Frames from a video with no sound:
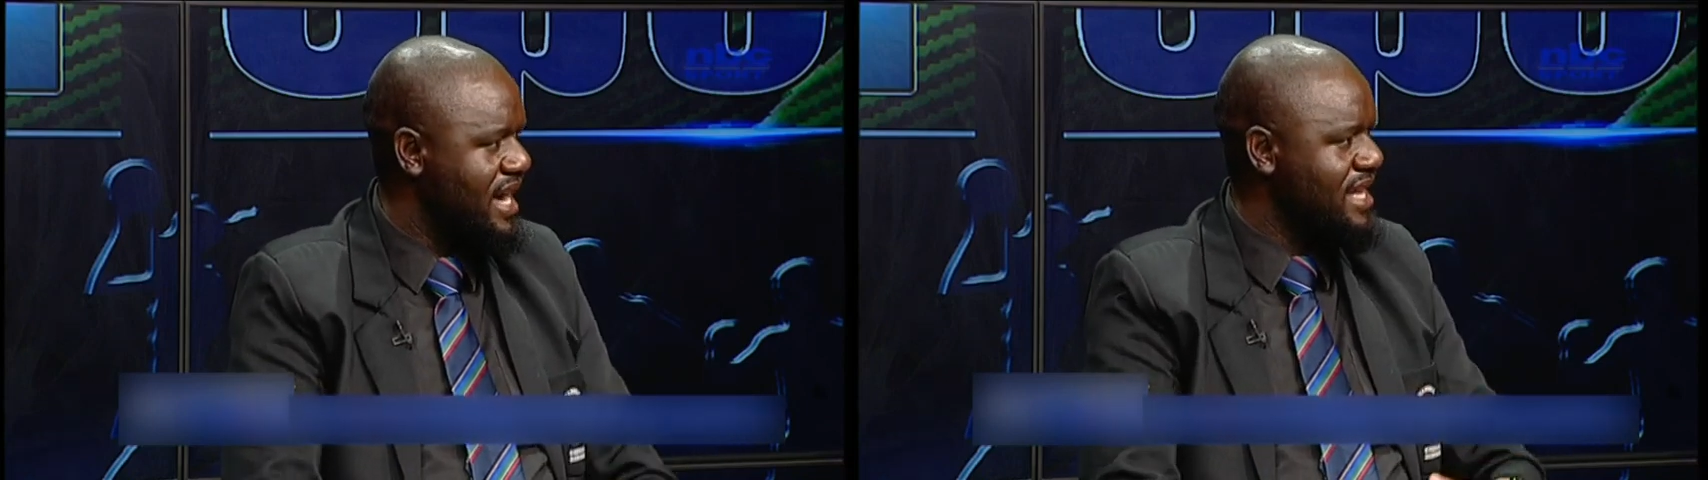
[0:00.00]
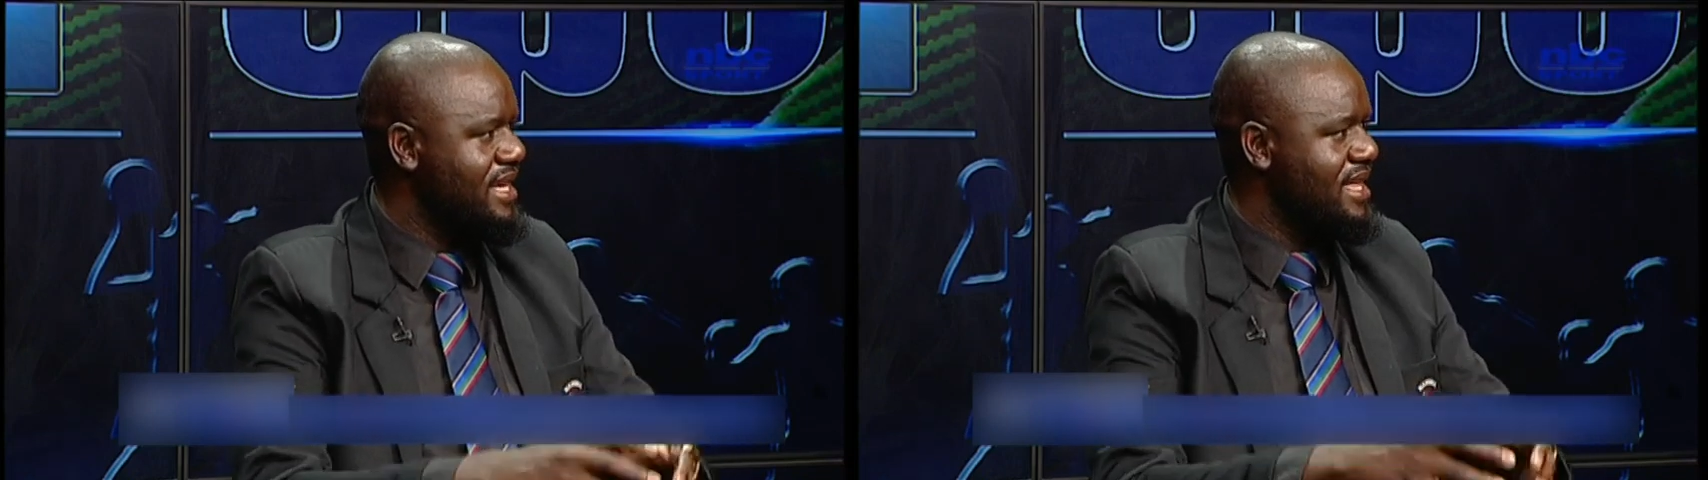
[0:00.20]

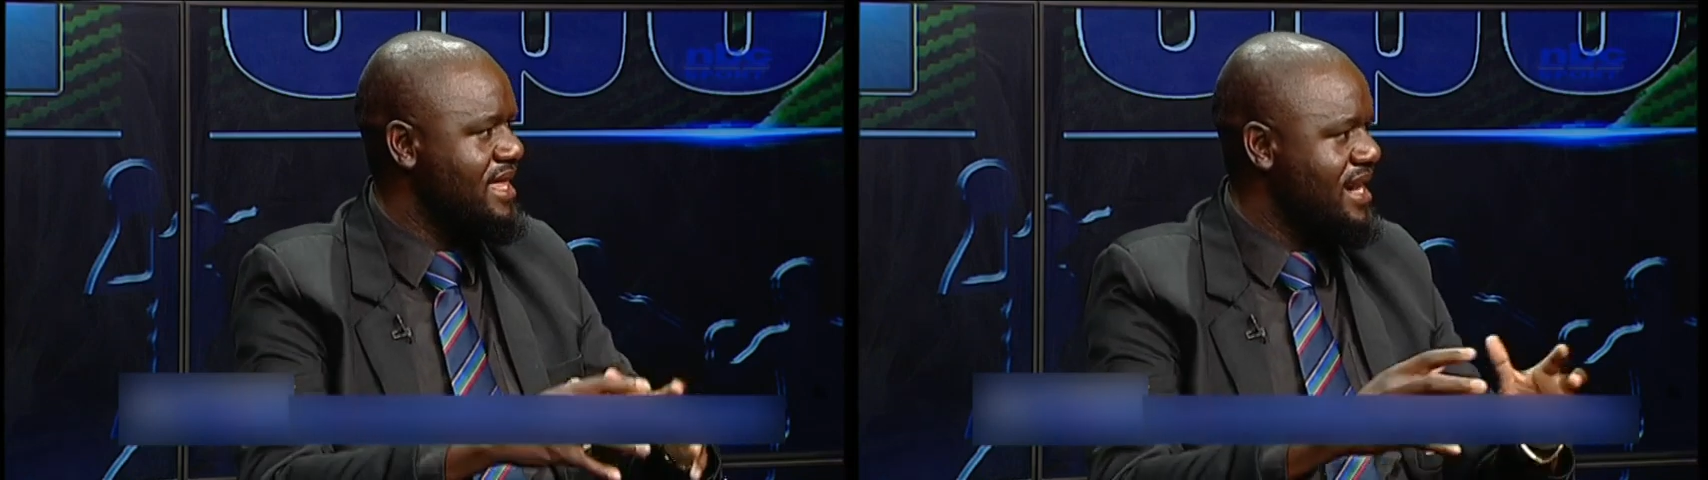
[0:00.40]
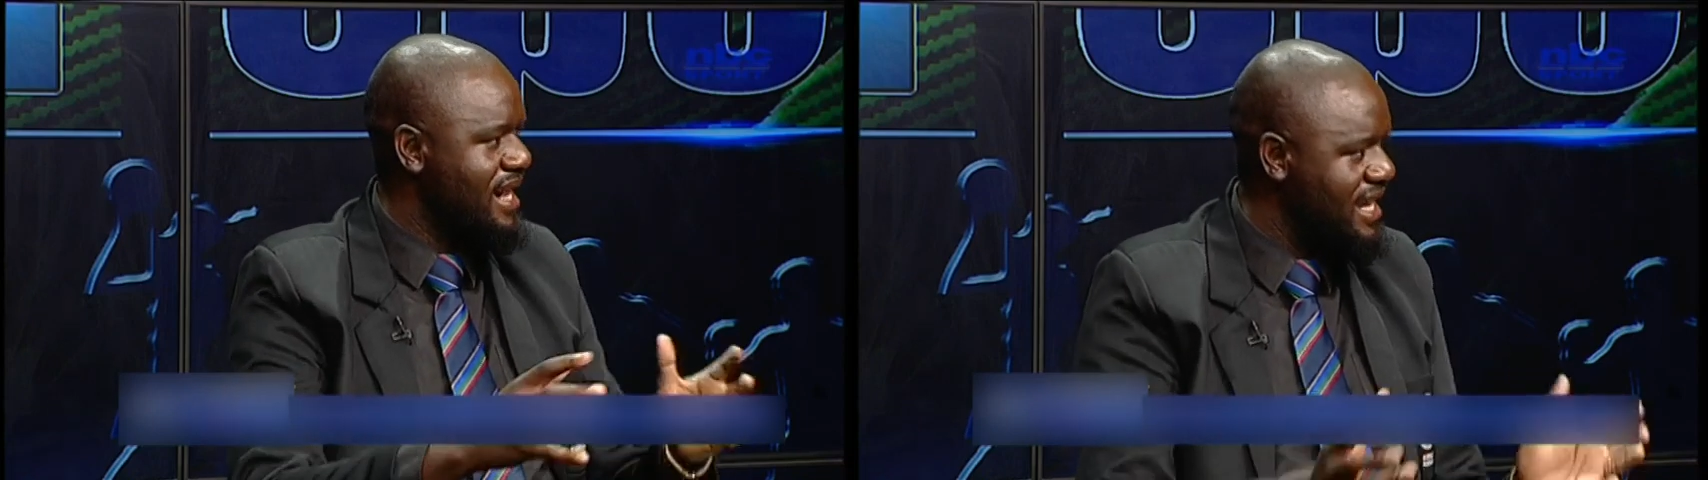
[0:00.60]
under
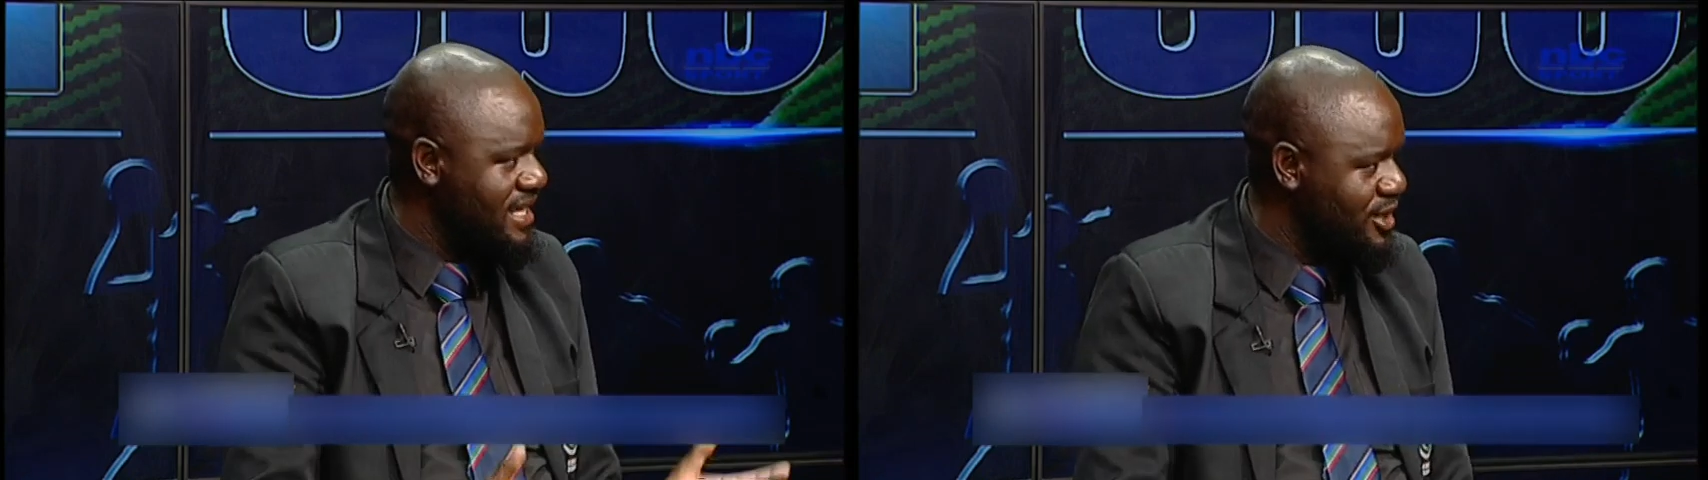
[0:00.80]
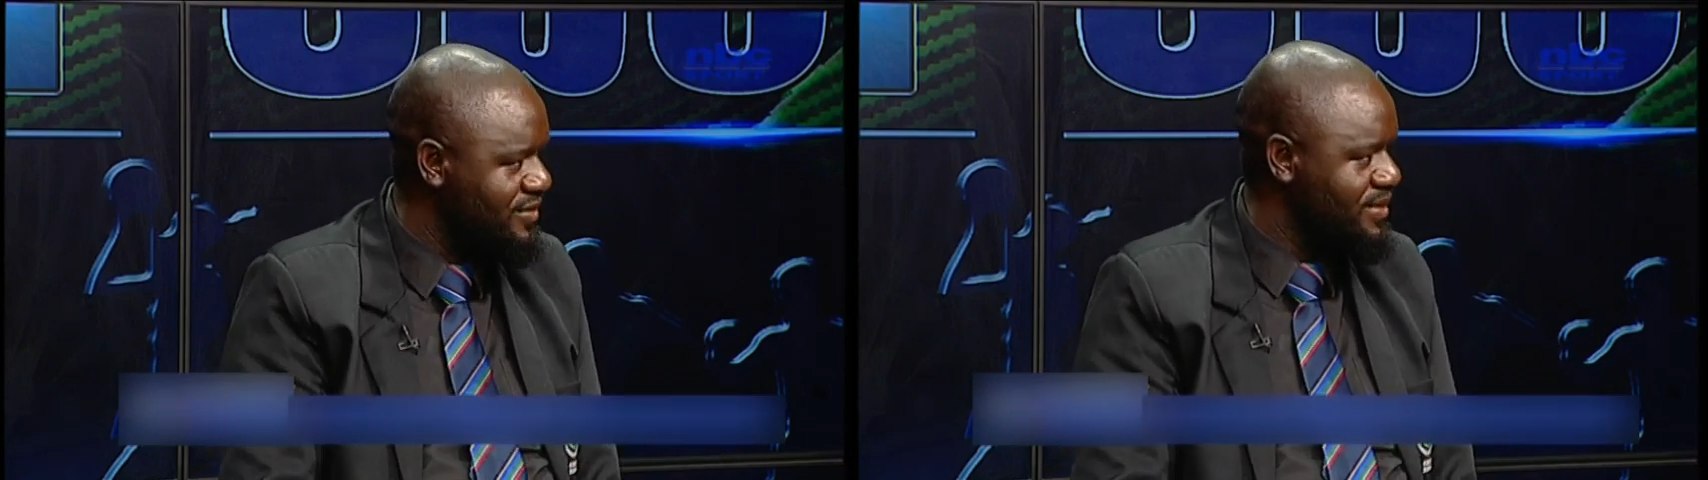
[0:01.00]
the
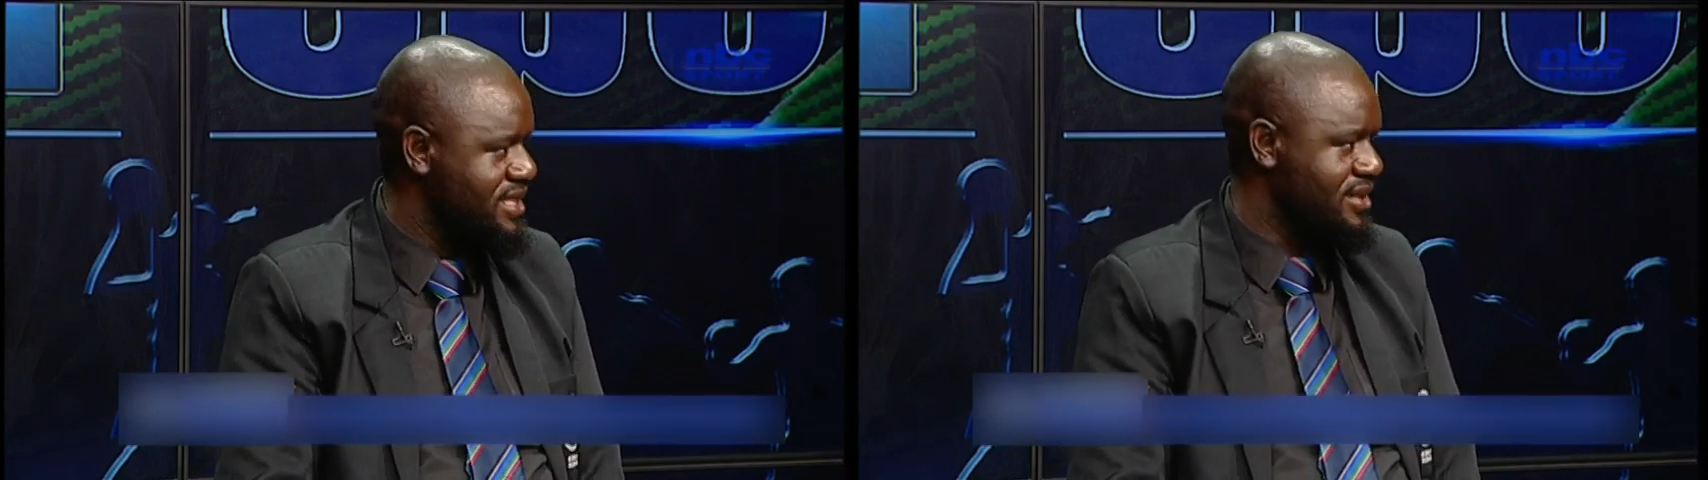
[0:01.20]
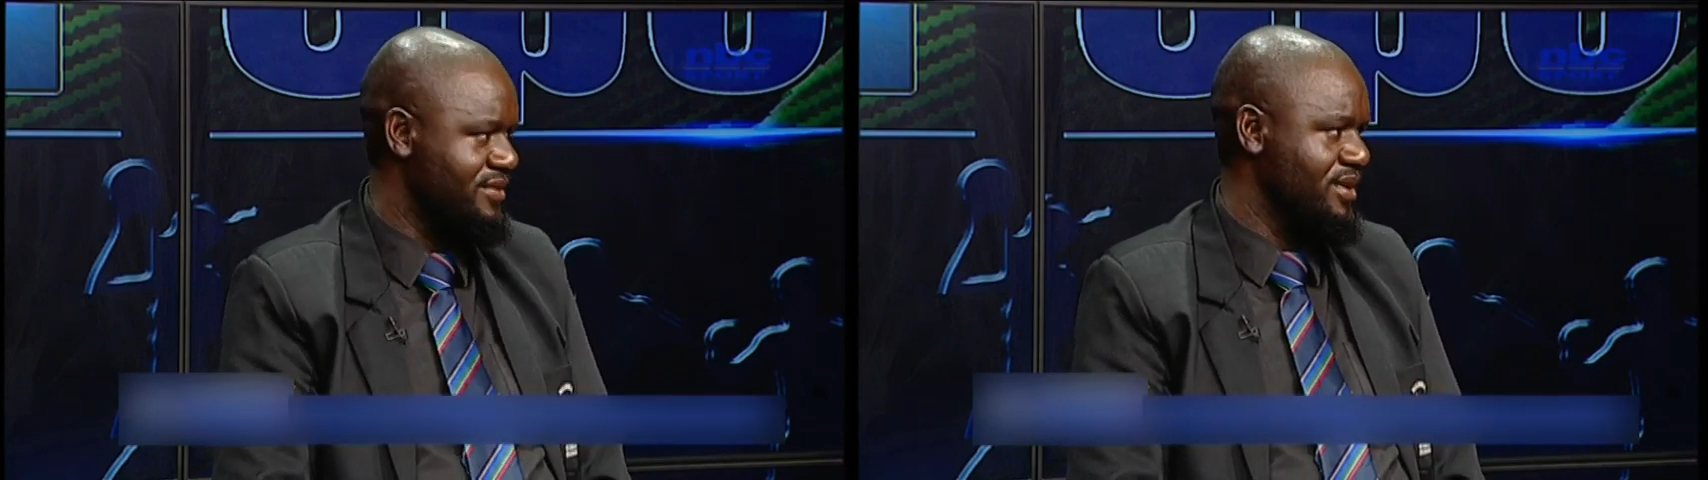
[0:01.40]
calendar of
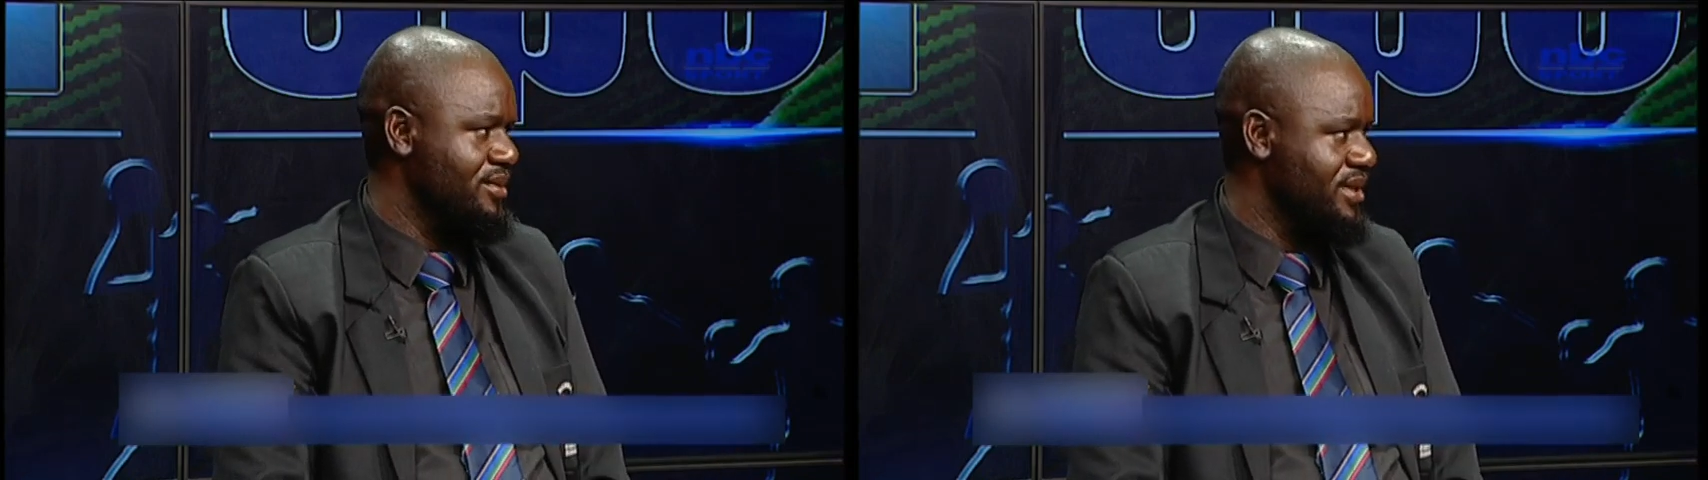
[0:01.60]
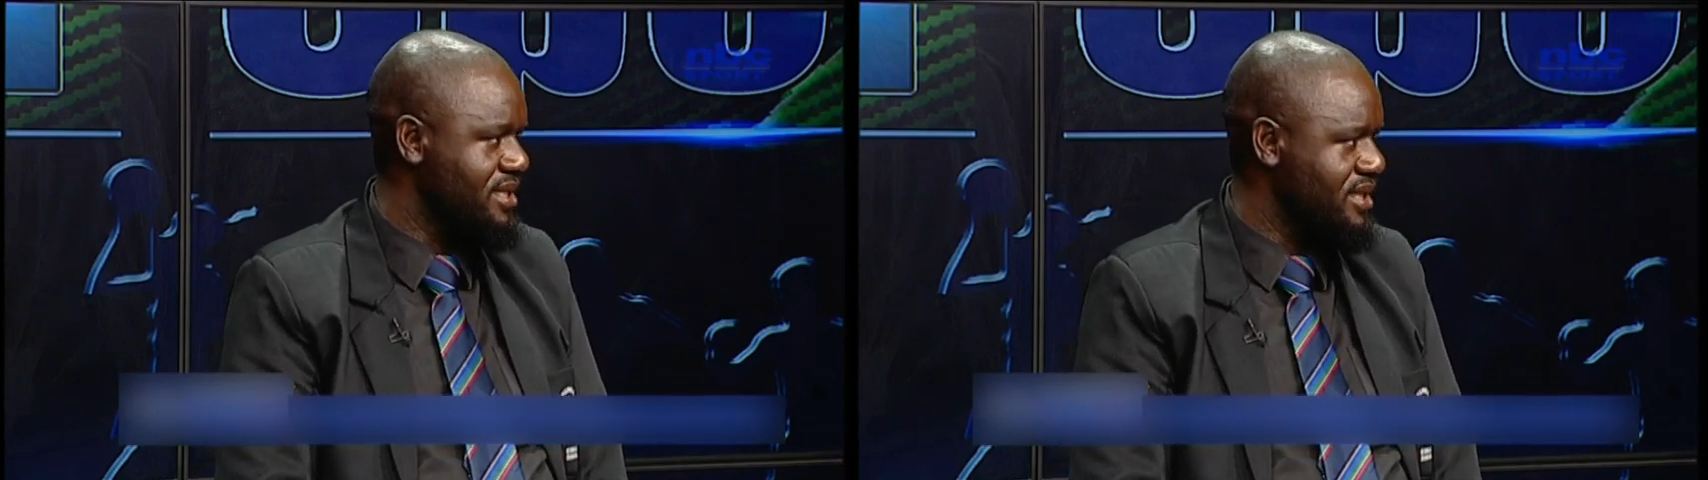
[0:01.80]
Ministry of
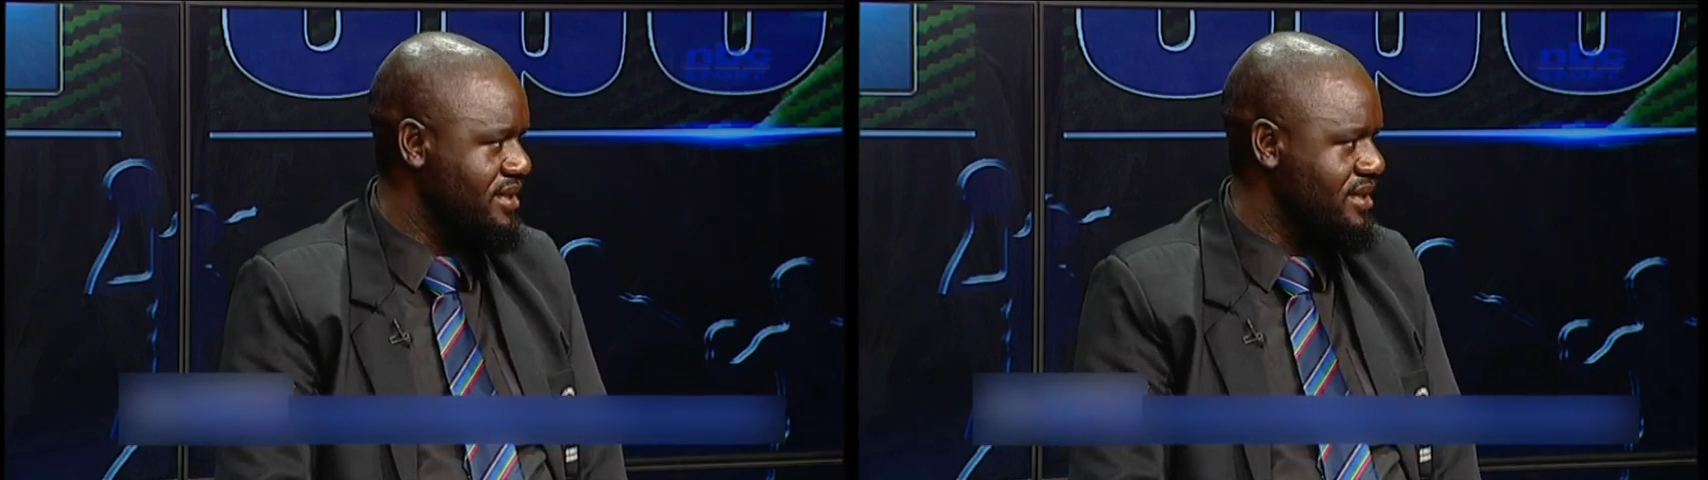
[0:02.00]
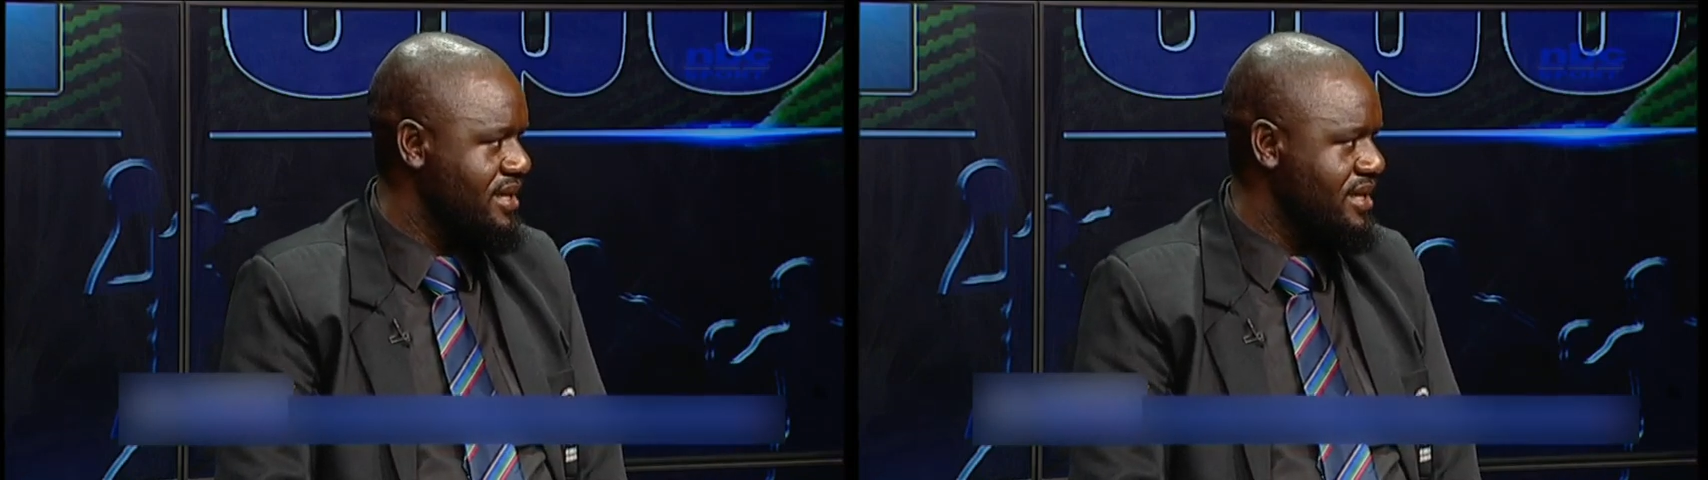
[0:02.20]
Education.